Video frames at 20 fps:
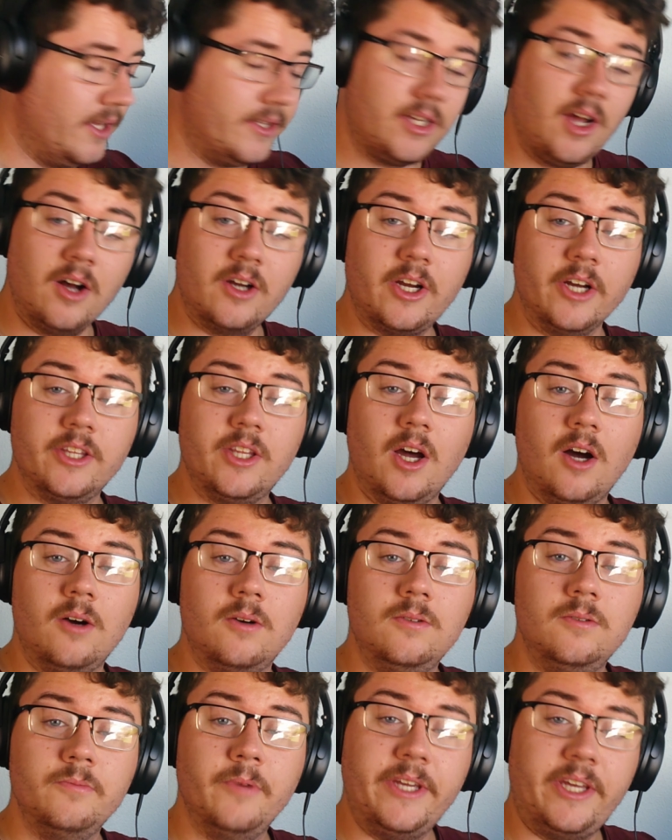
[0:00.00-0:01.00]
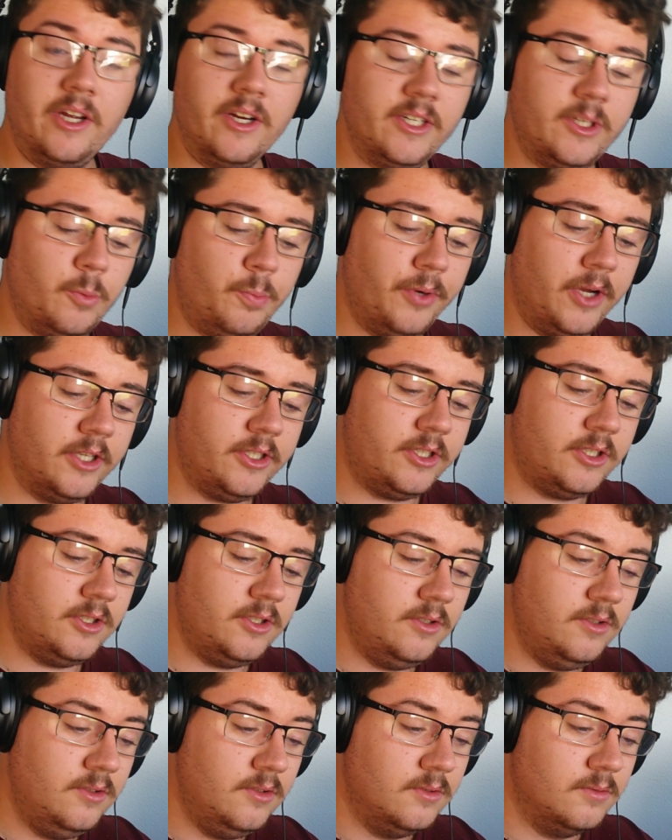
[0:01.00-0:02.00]
It's all good though. We cured
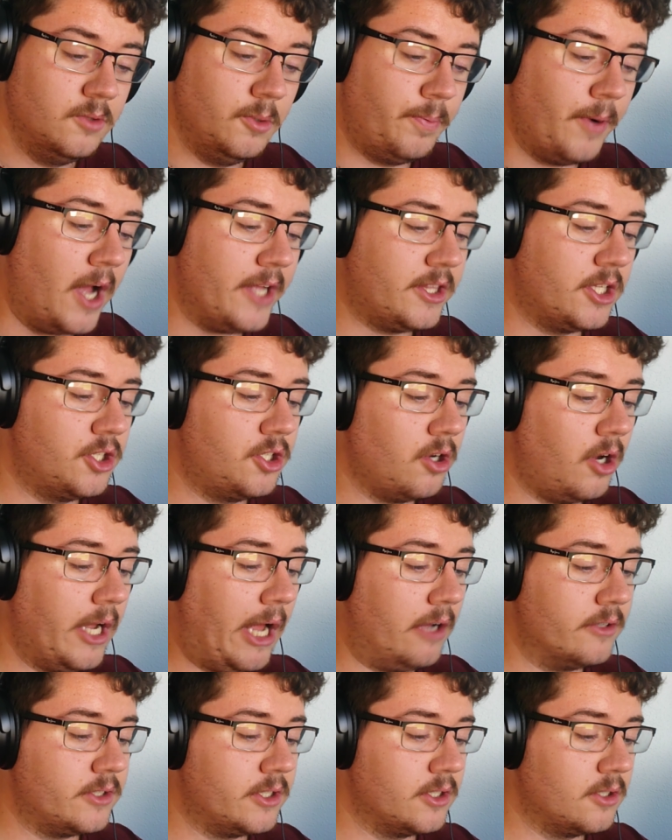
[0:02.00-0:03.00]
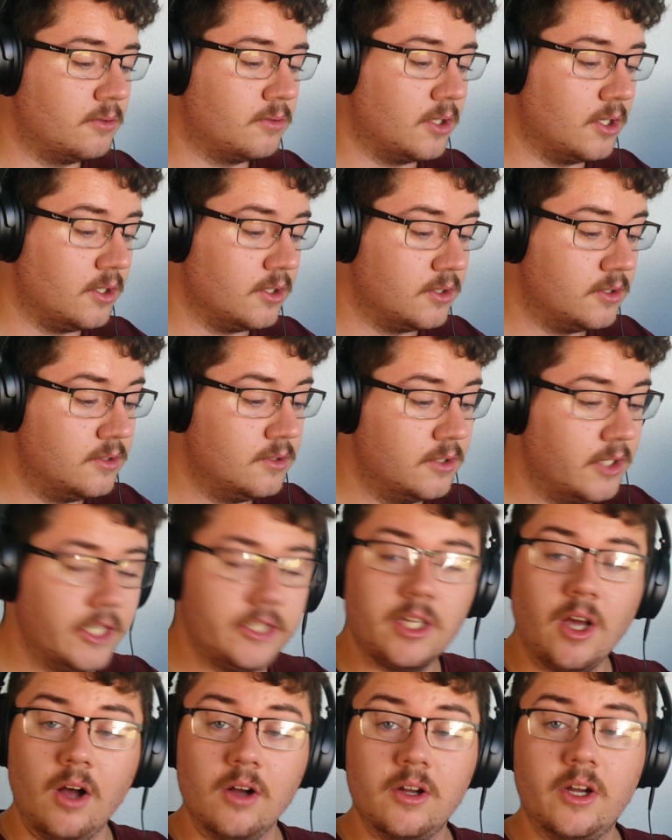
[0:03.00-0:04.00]
depression. We brought the joy out to the world.
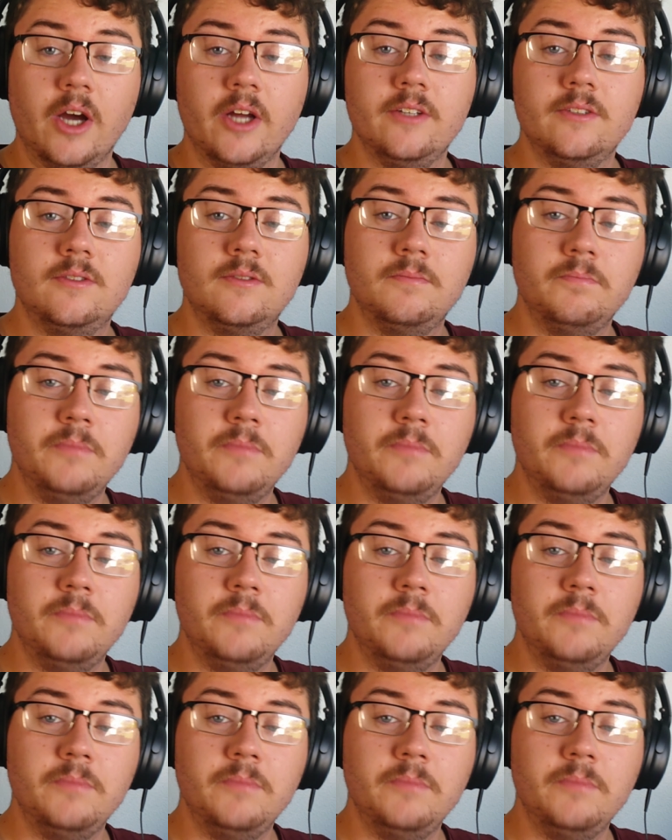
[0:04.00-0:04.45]
It's all good.